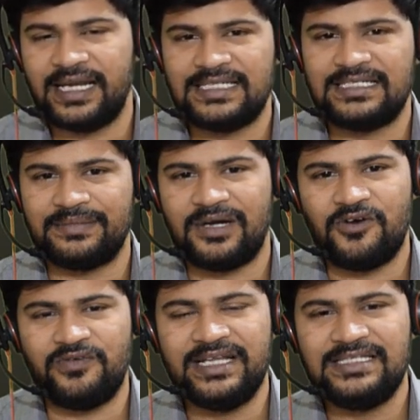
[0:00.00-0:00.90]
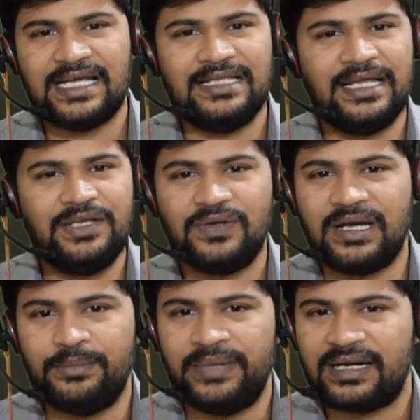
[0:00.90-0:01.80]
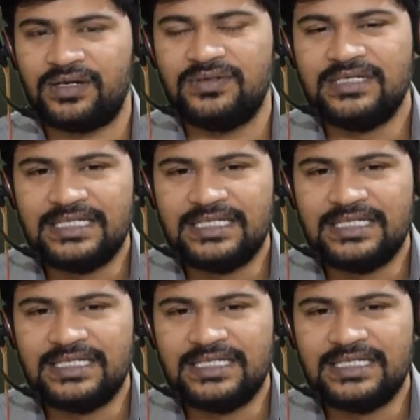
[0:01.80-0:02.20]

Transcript: get some confidence, and then you come back to